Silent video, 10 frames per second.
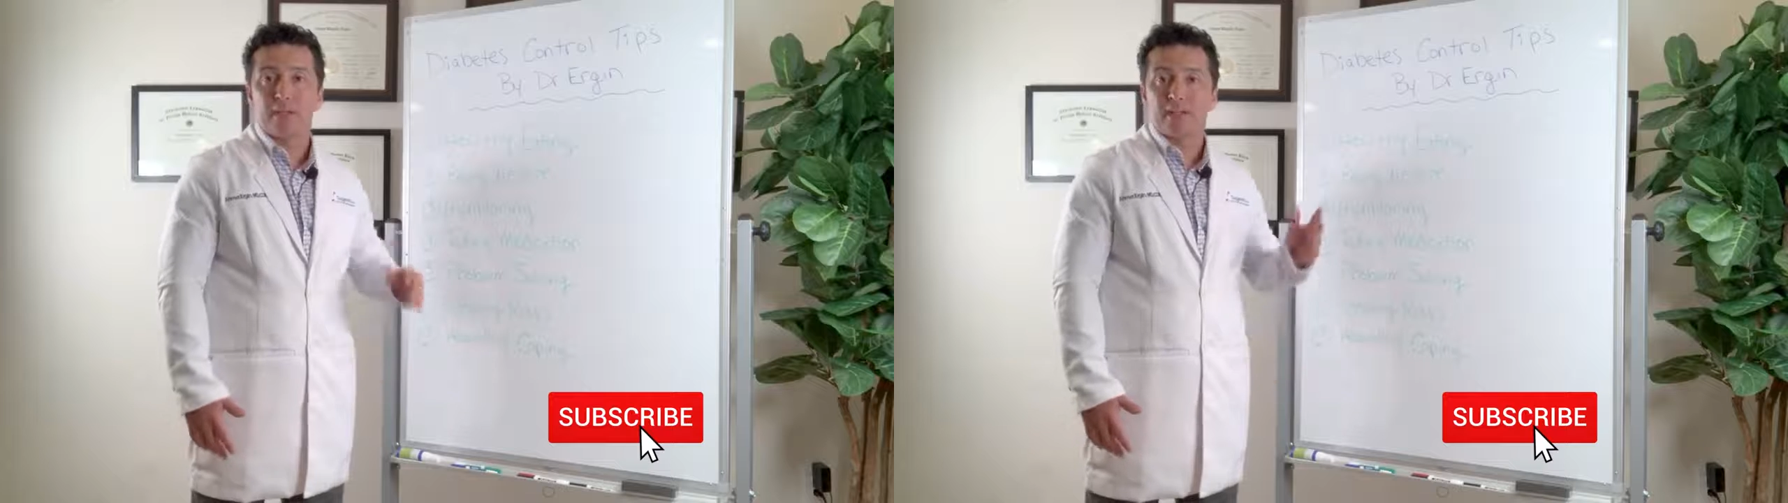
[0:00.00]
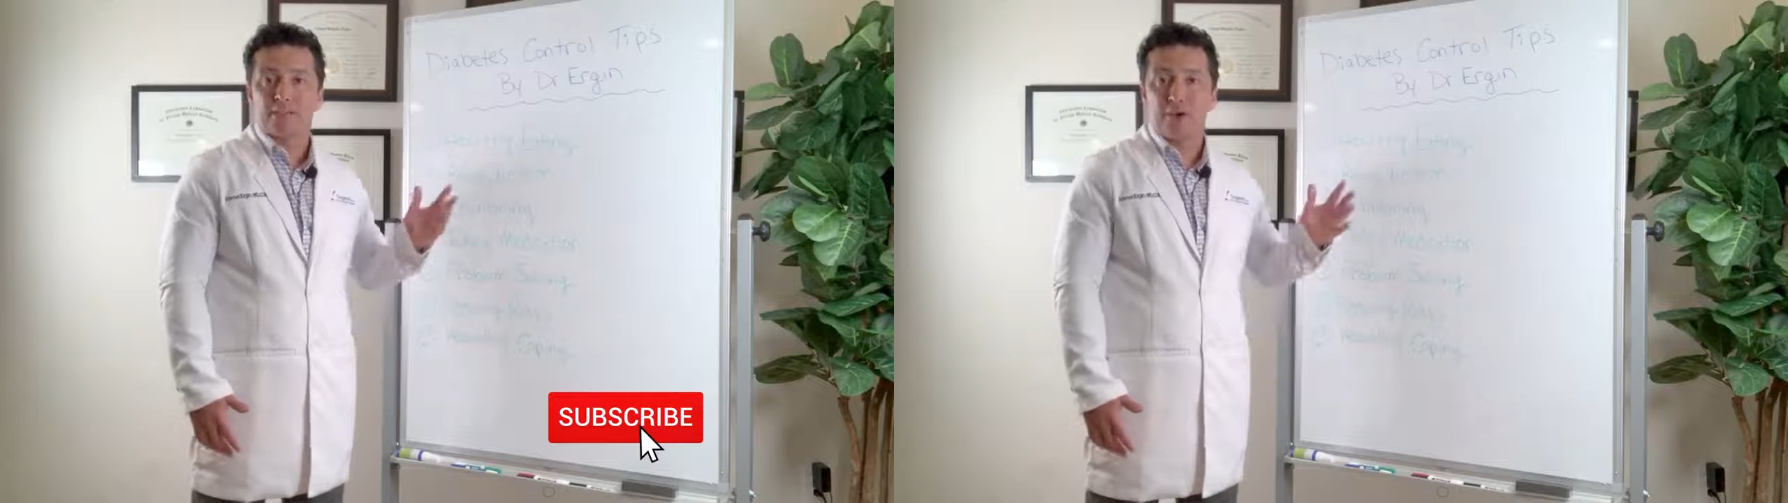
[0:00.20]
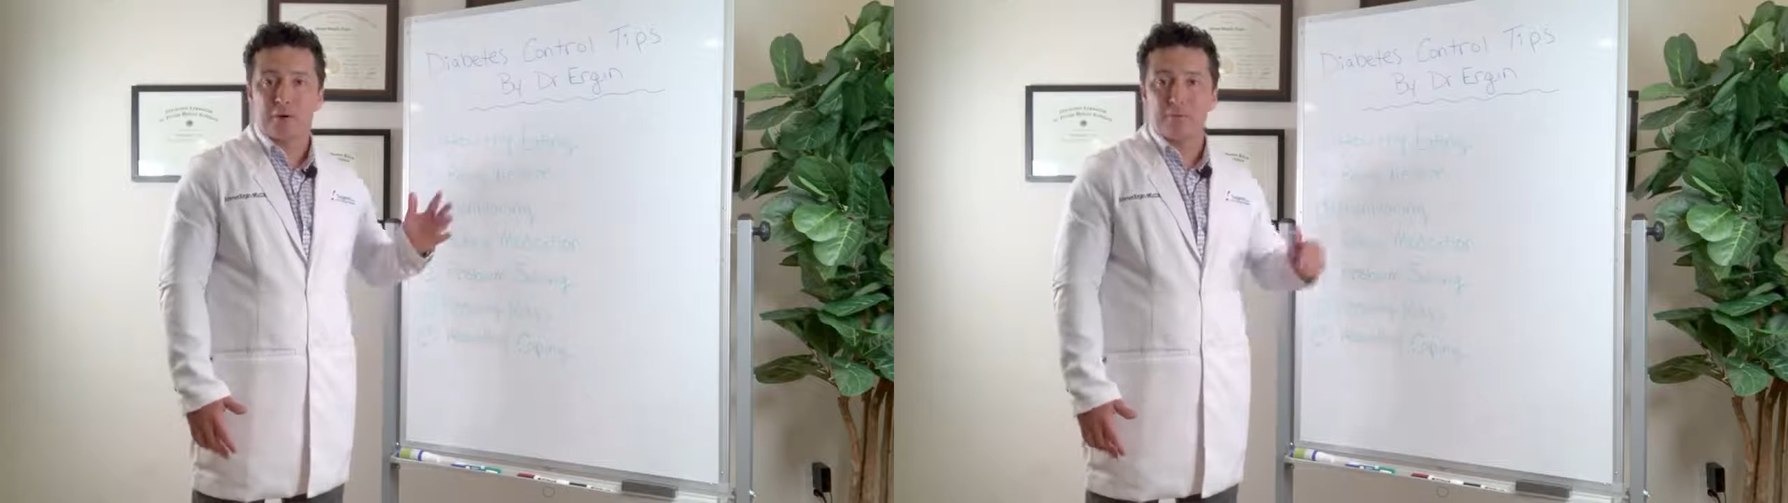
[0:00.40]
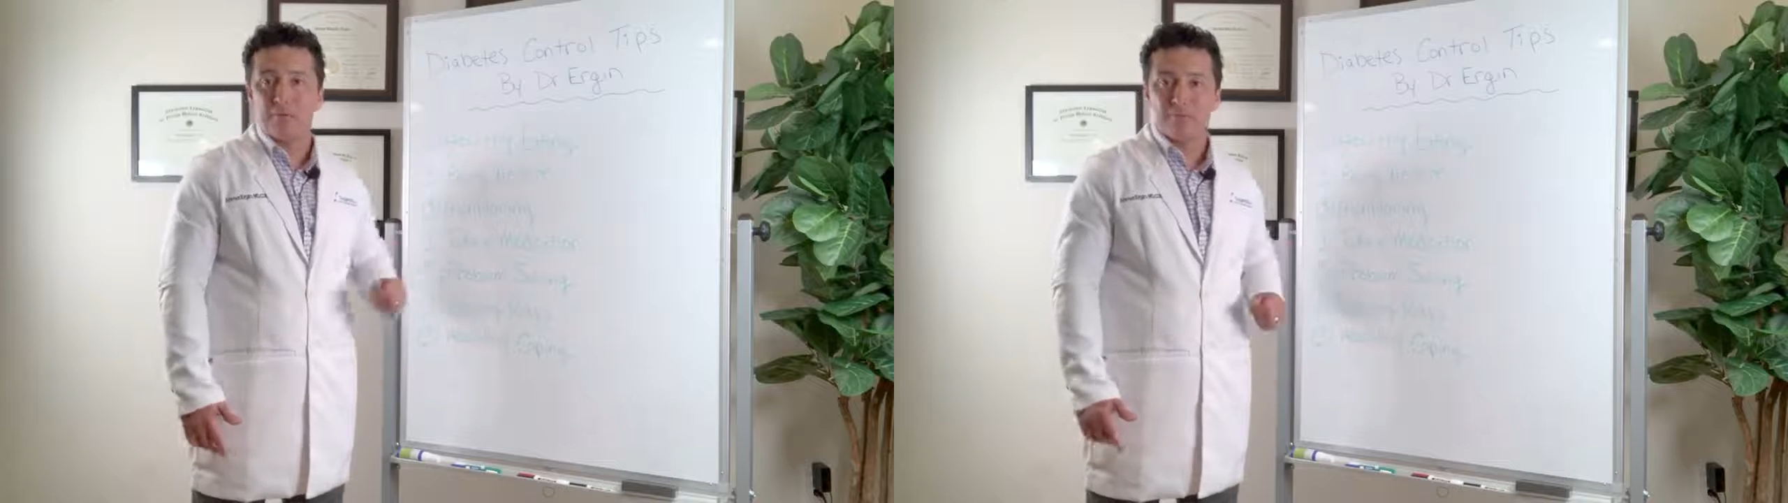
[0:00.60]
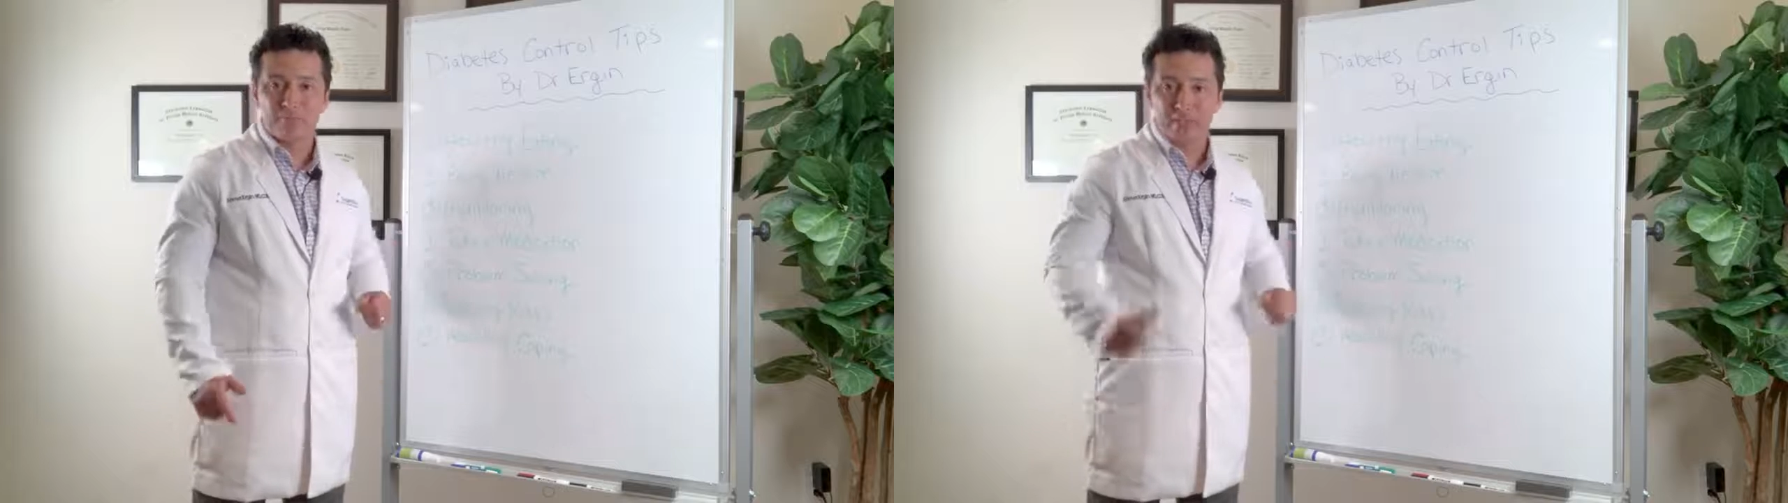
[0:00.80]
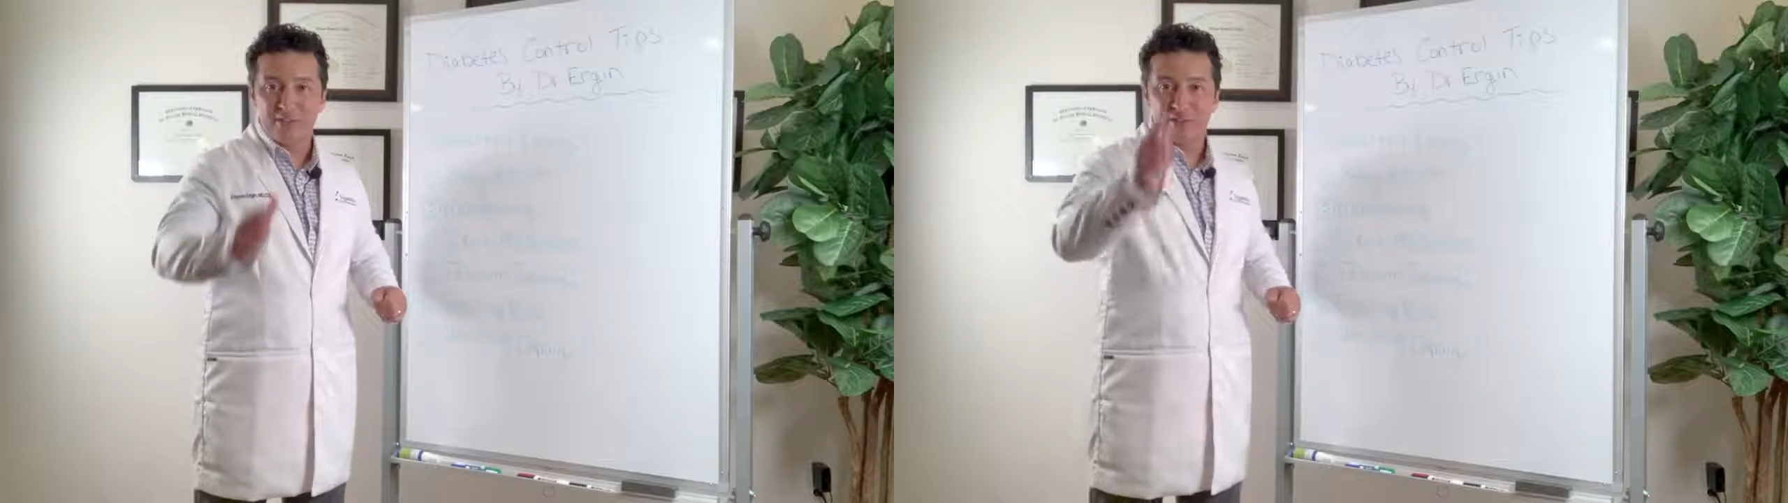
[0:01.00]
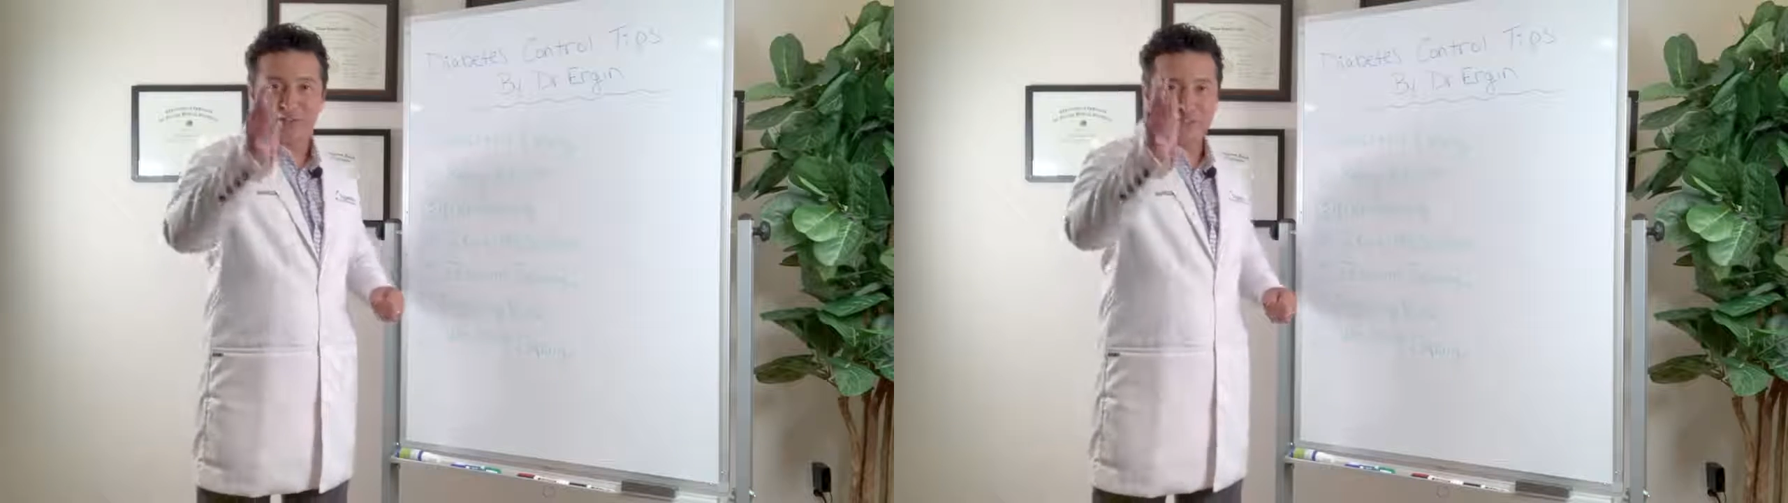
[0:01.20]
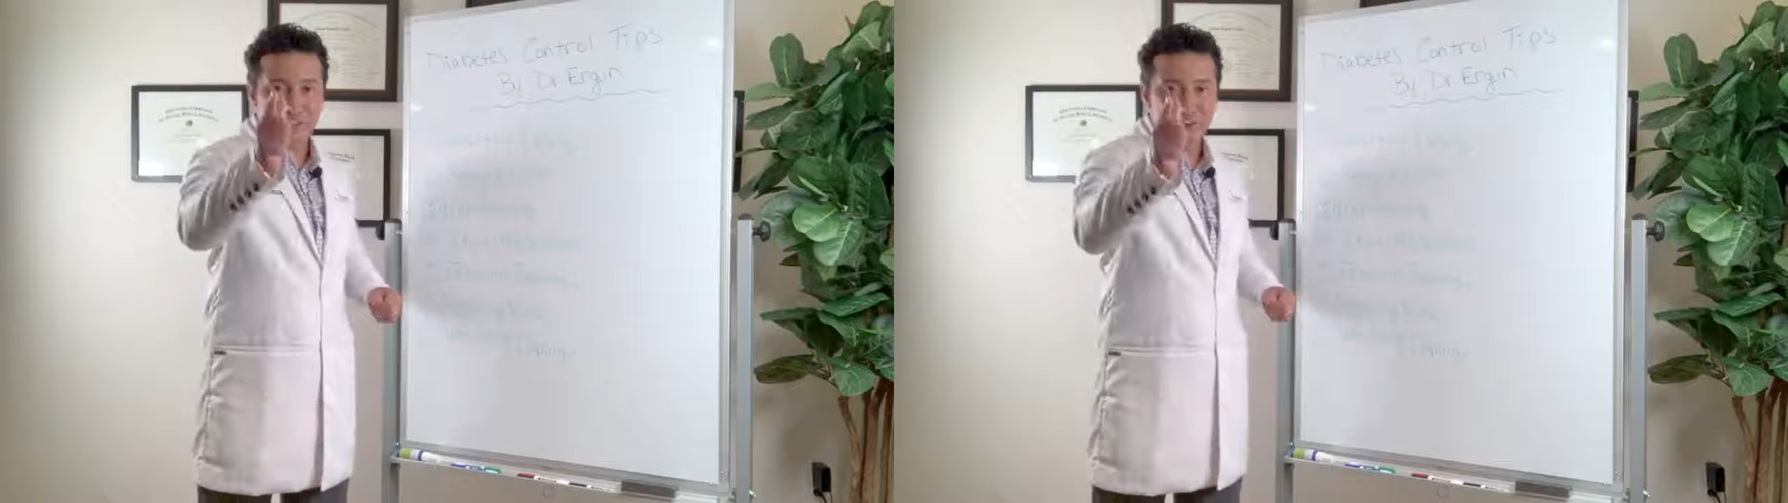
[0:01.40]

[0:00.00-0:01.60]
So see